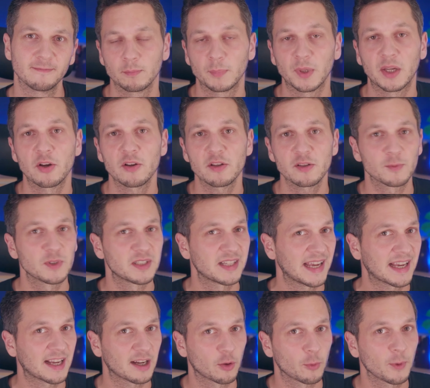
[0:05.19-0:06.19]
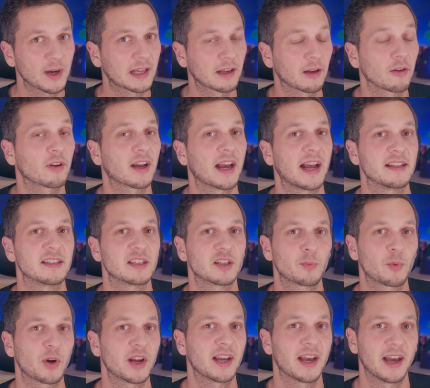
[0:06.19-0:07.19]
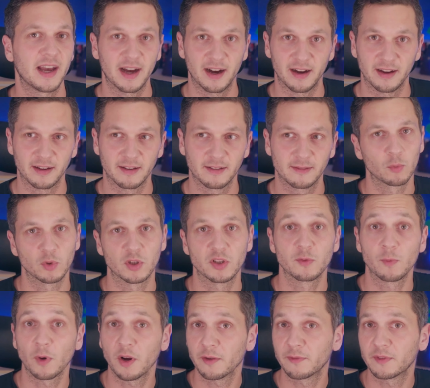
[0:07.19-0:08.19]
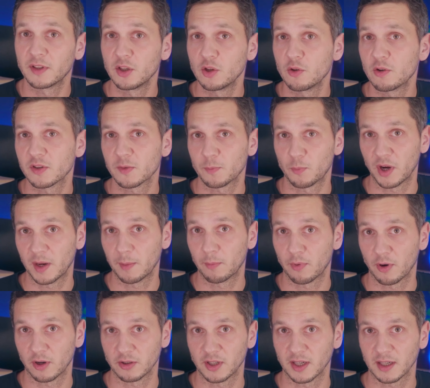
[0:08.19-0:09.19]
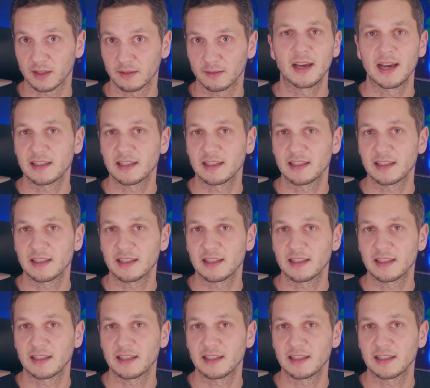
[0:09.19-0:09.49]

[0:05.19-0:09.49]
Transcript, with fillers: Because we take a quick look at Spring AI, which is one of the newer Spring projects.